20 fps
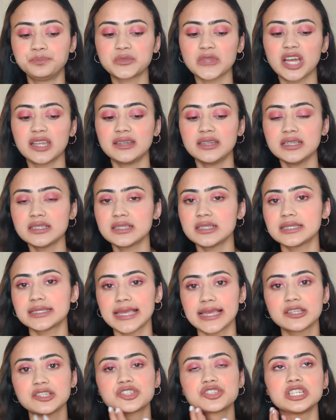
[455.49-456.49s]
unless it's
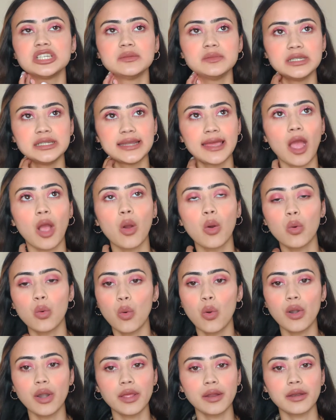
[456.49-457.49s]
extremely like
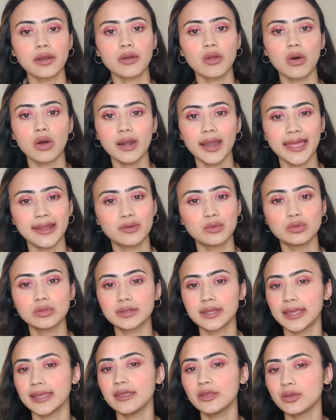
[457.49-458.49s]
golden and all, I don't
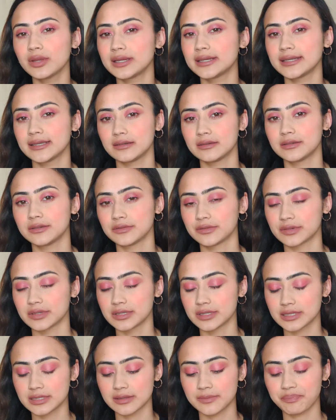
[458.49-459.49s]
think you can tell a
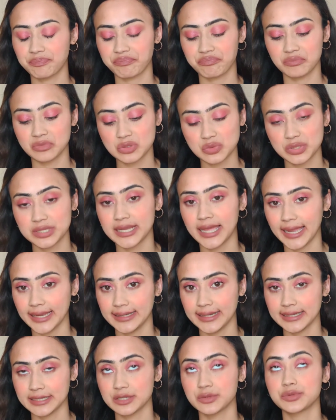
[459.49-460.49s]
difference between
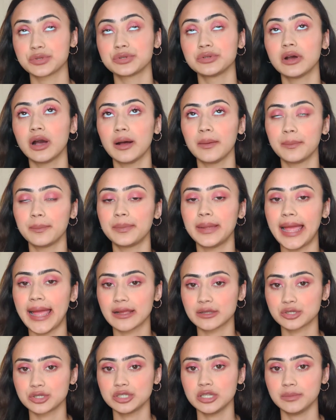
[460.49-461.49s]
highlighters when you
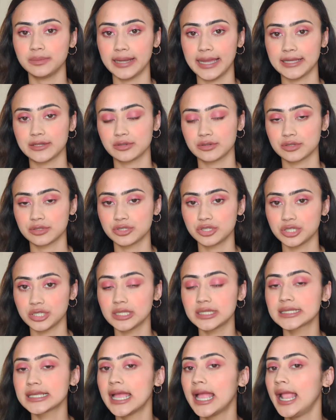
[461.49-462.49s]
actually apply it on your
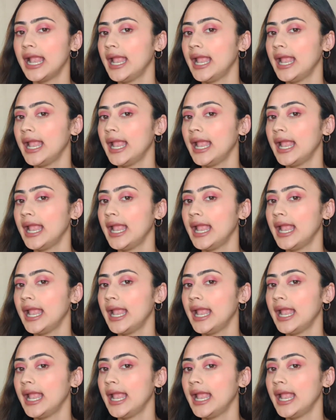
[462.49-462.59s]
cheeks.